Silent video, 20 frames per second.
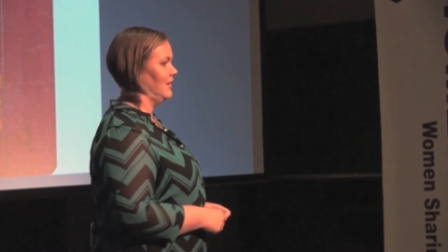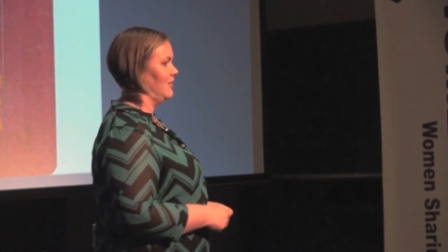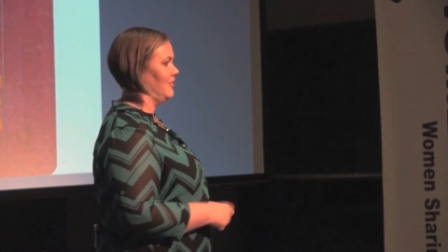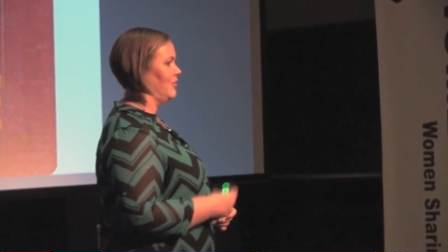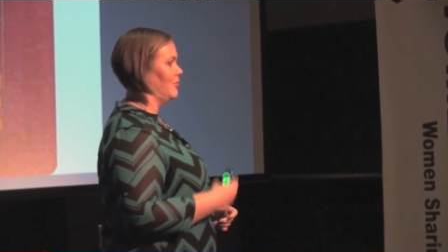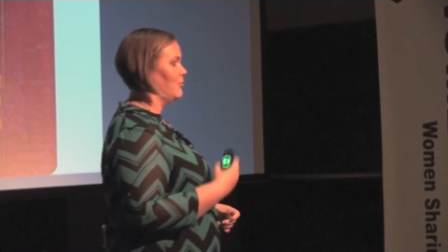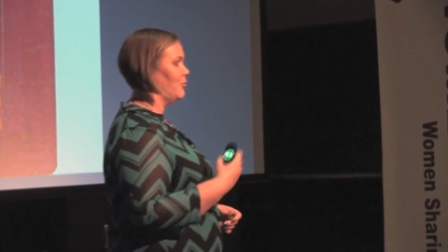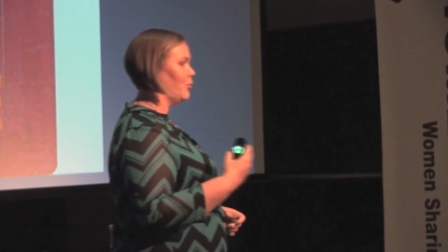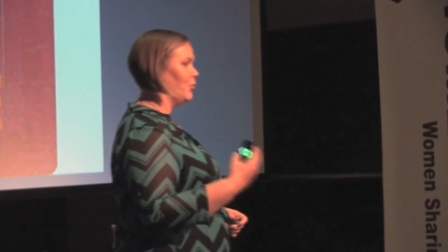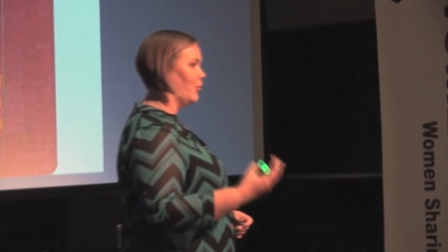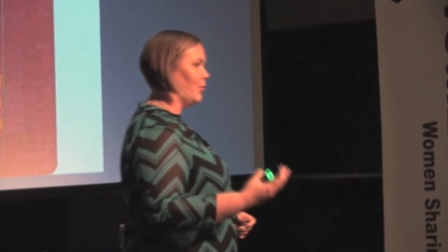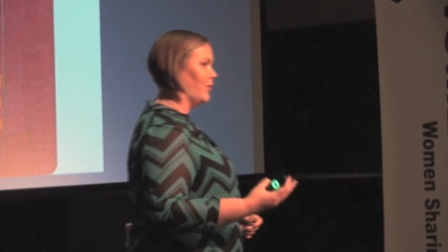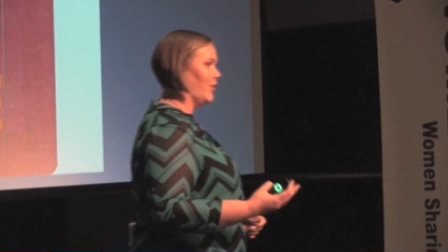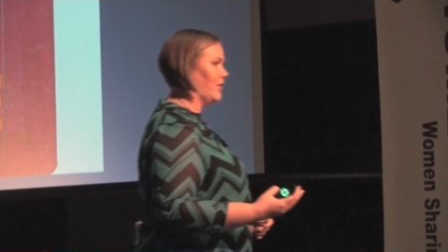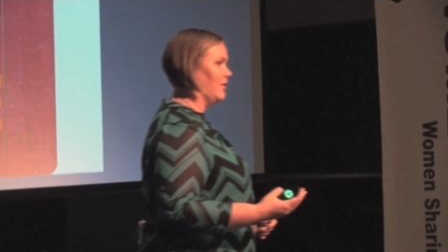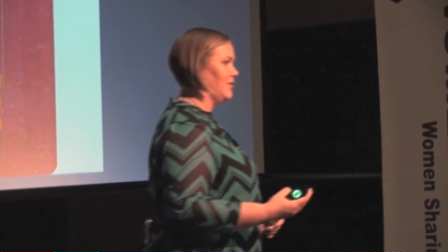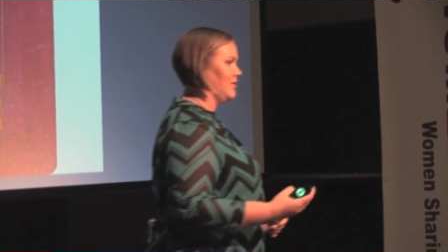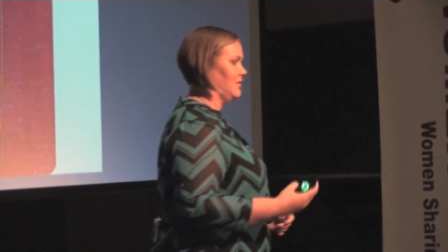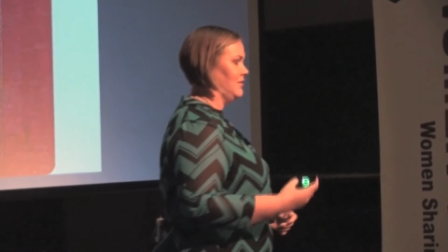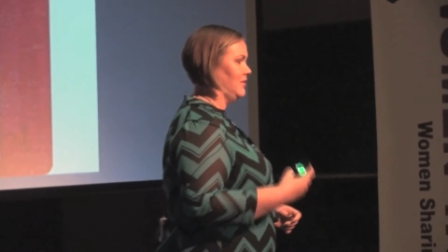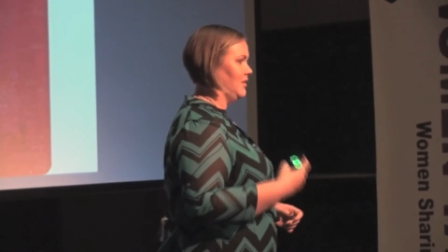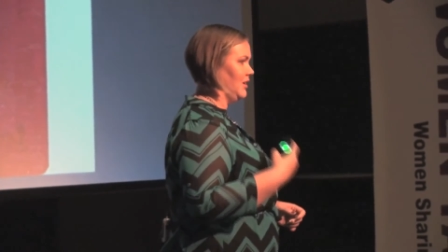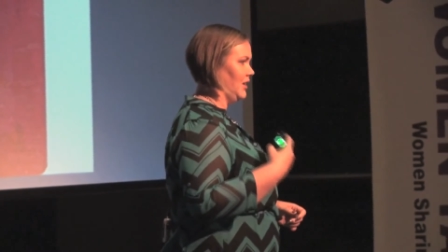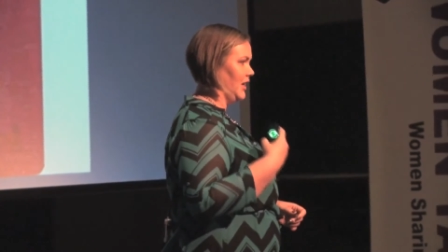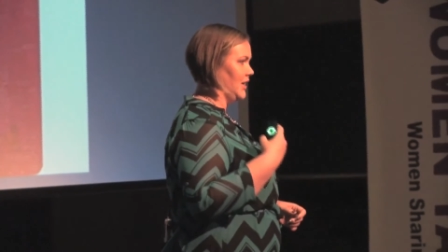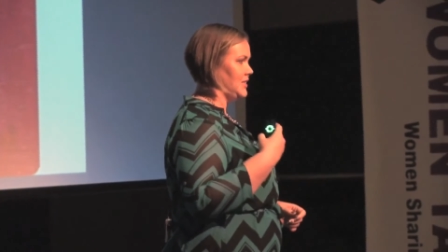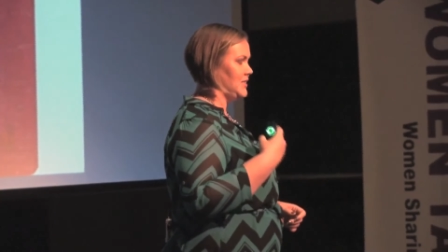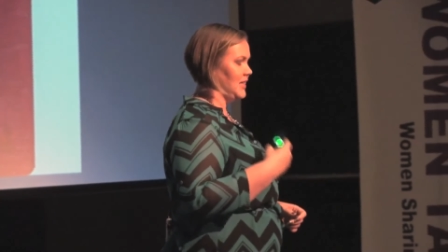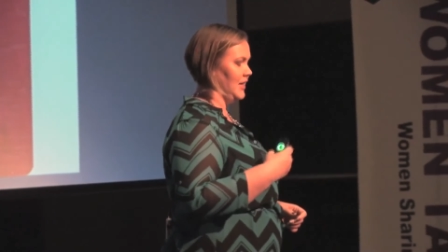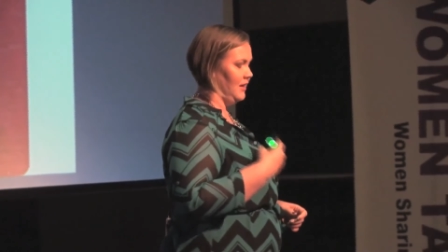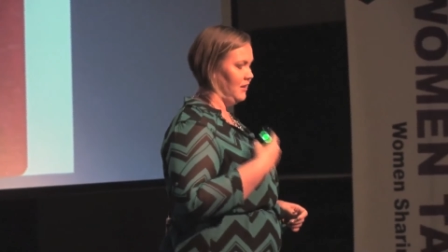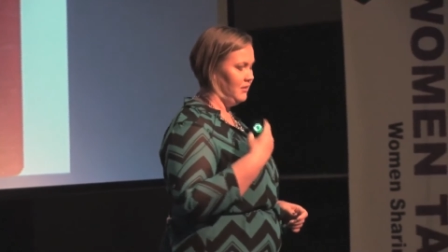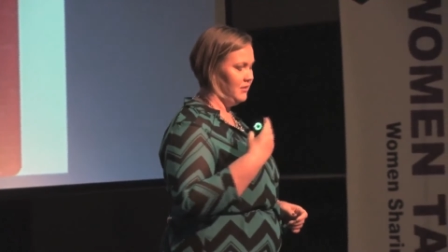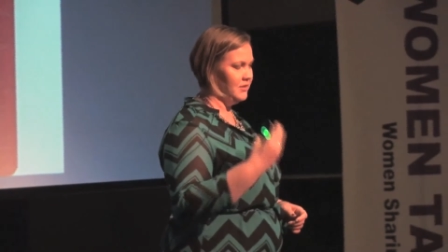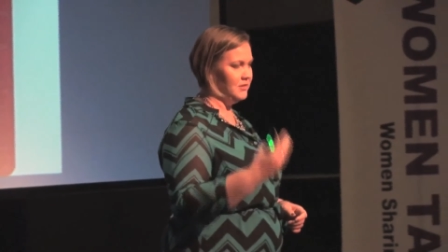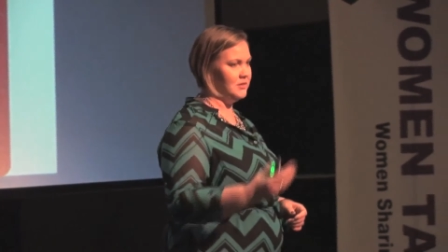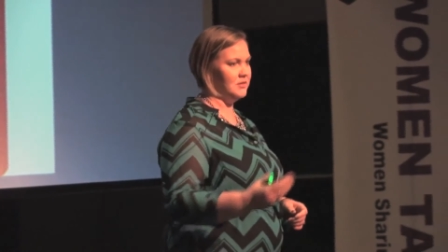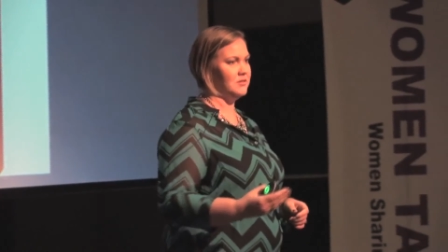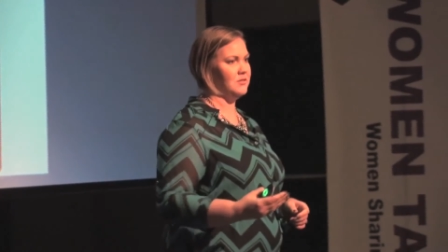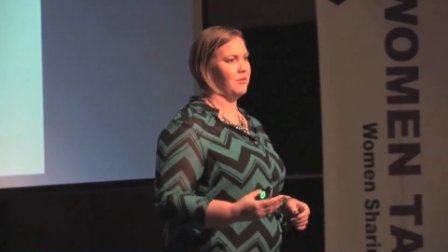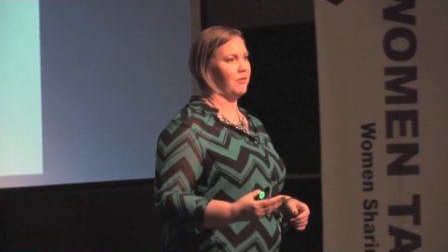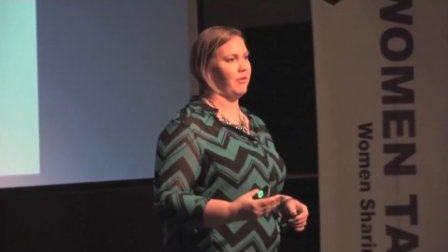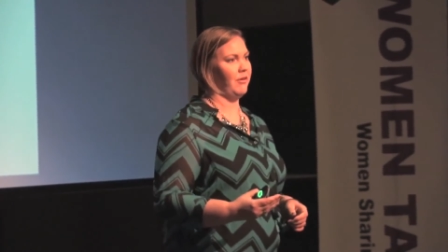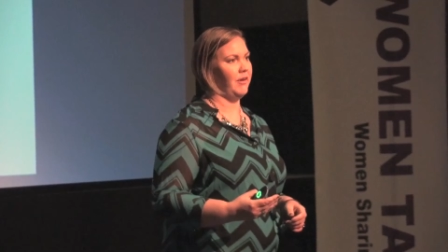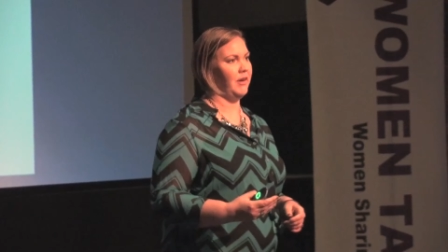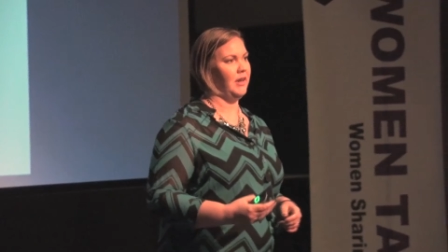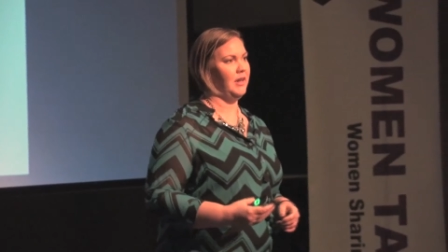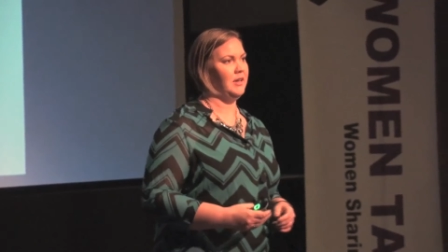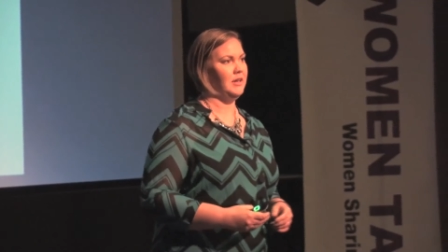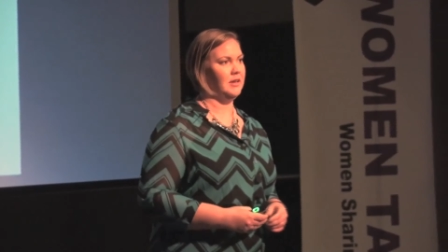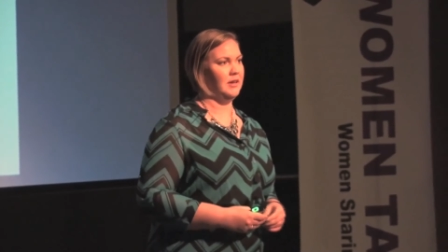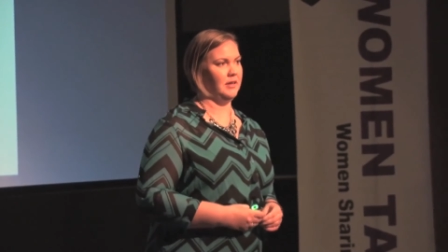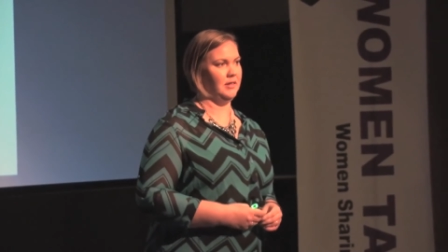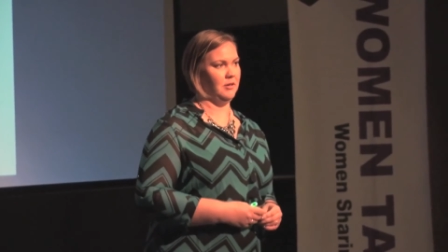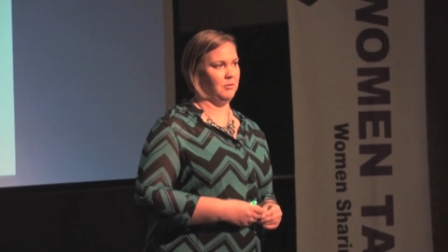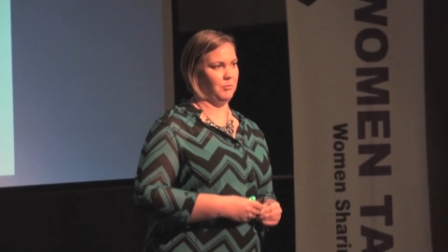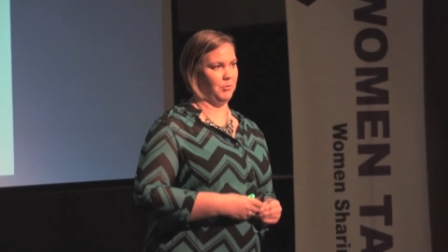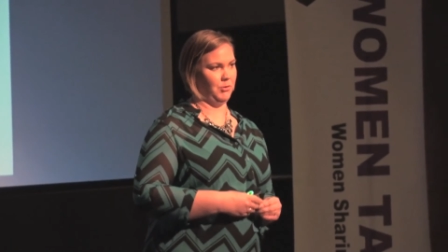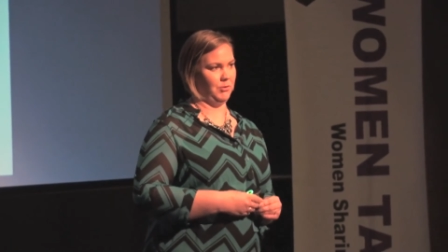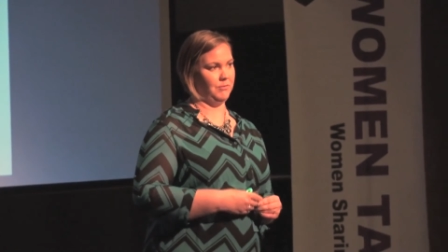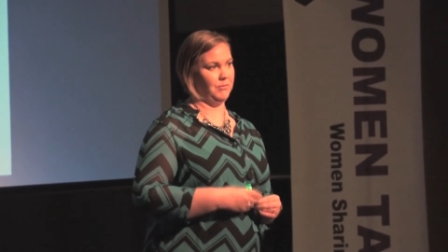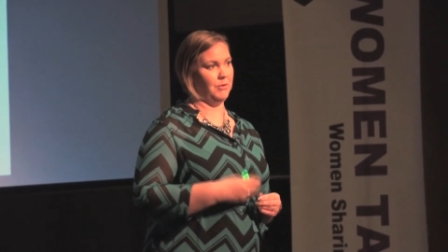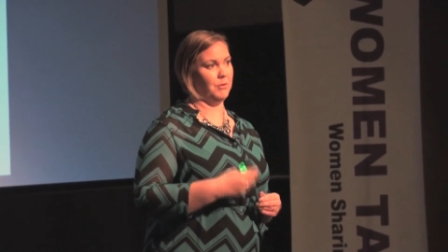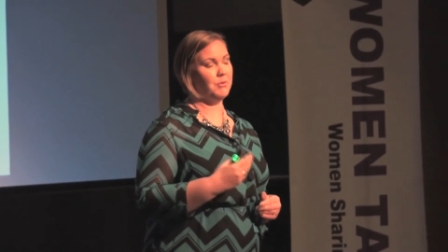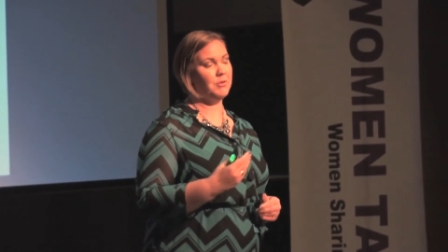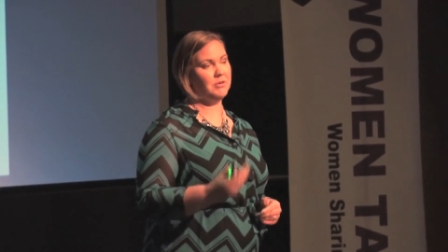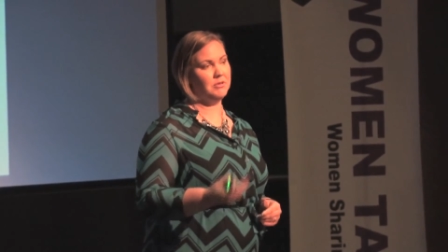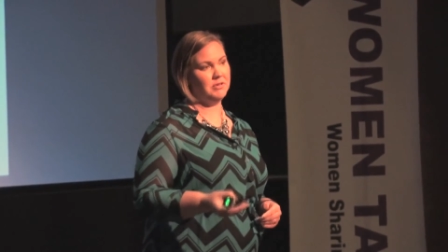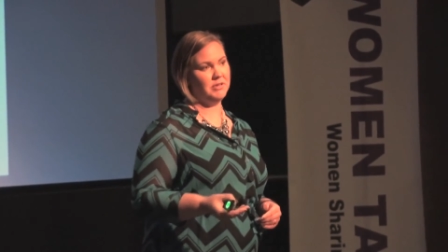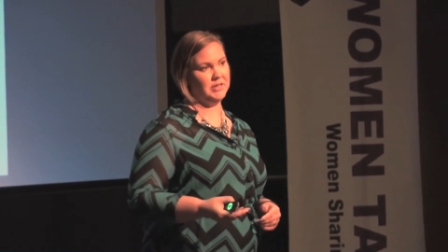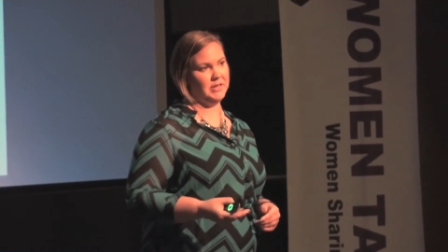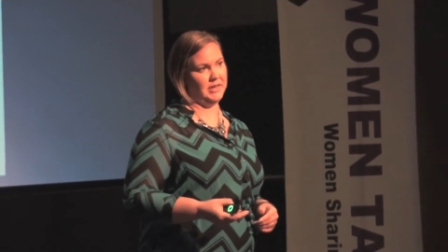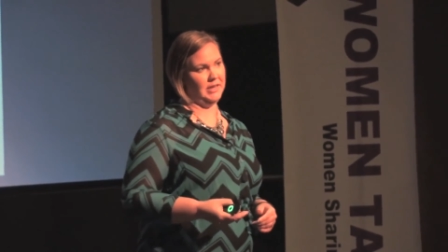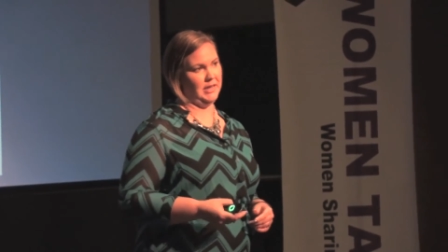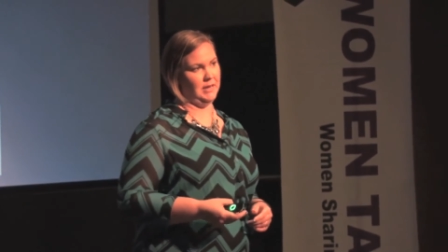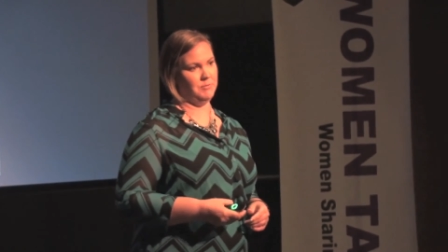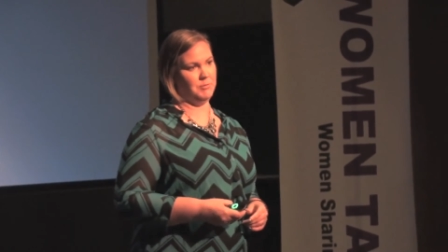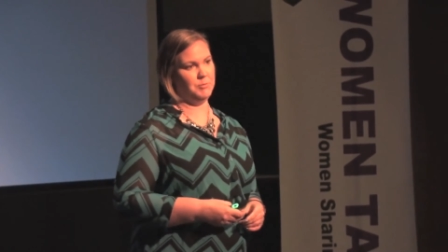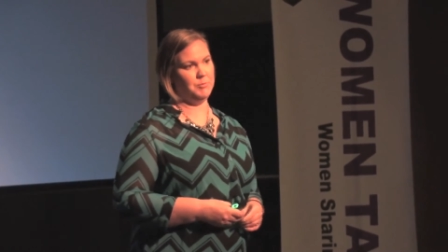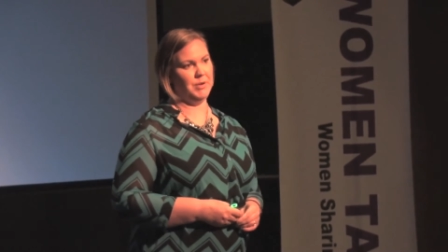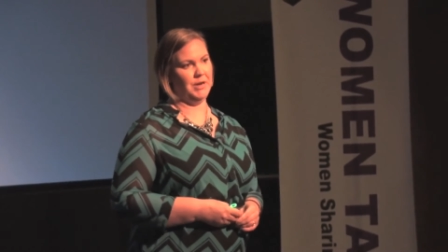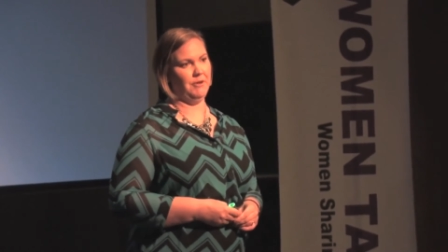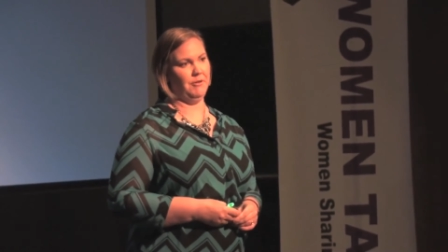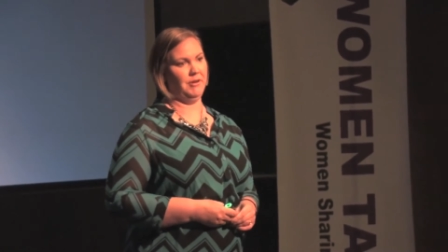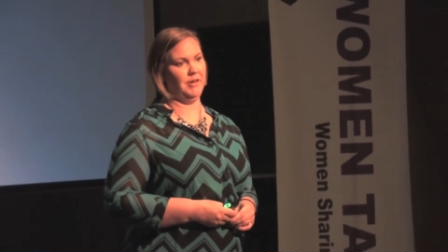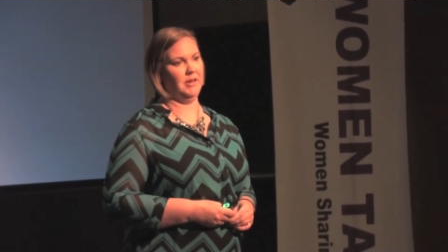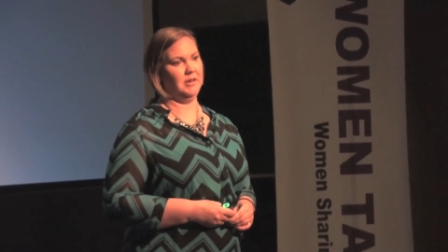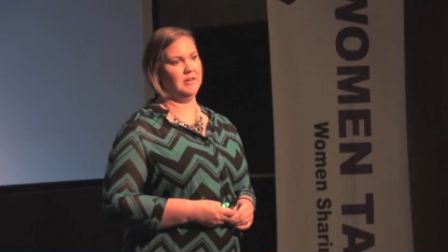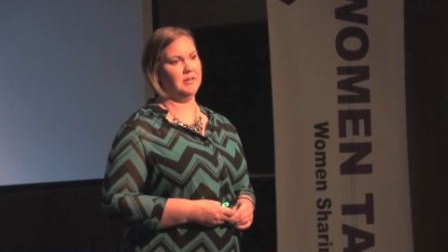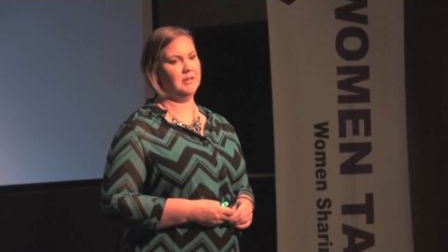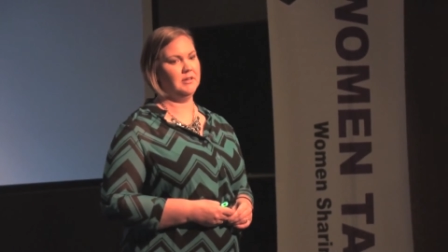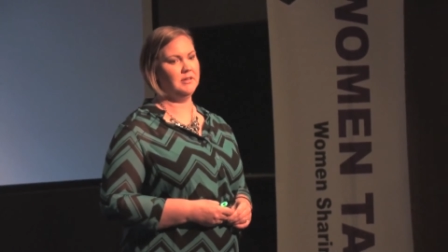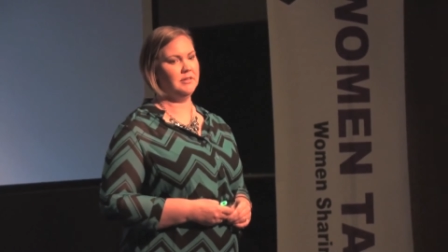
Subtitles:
The more that I tell this story and the more vocal that I am about it,